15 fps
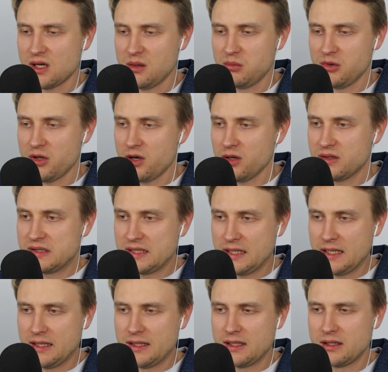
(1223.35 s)
I blocked,
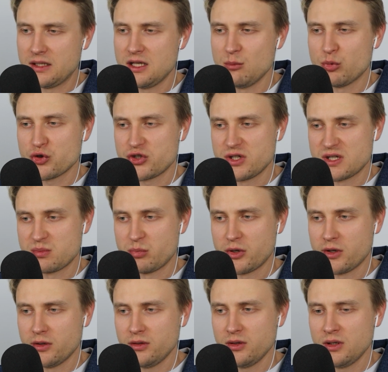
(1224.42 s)
and then he pushed this
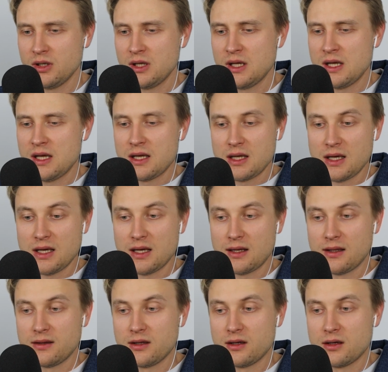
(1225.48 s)
pawn,
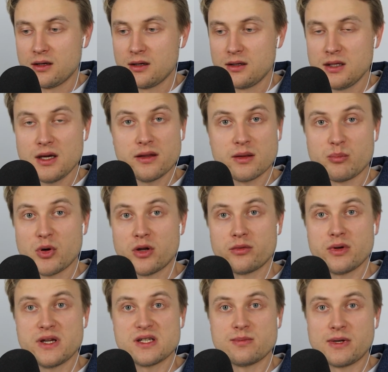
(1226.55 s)
and yeah, the pawn
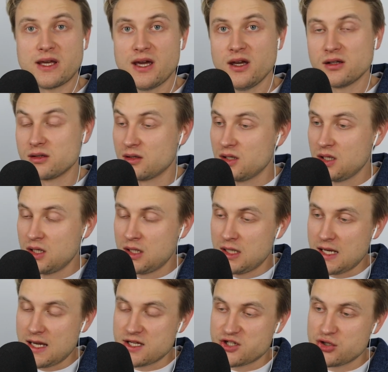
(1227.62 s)
race began.
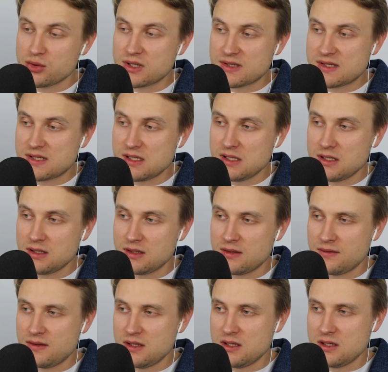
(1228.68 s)
As you can see,
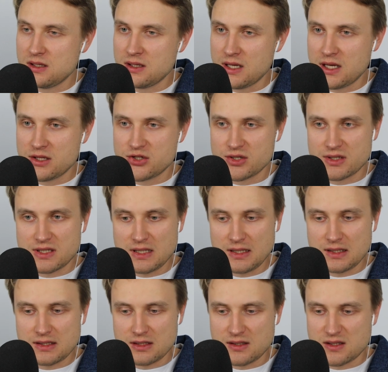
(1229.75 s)
the engine
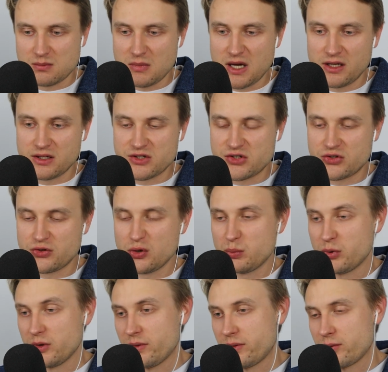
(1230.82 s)
says it's minus
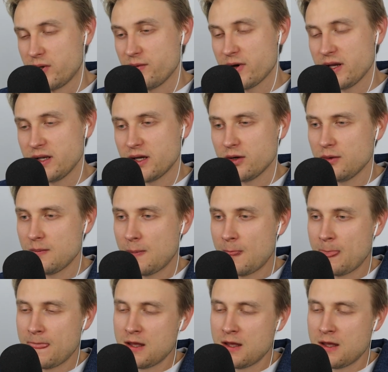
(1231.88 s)
2.3 right now.